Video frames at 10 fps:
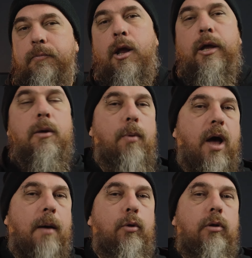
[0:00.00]
Now, in the
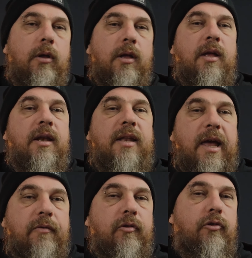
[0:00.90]
Bible,
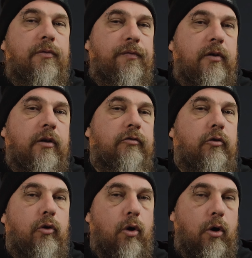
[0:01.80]
David refers
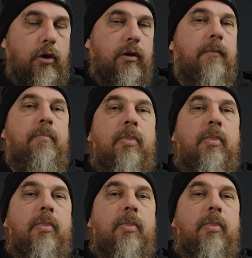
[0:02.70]
to God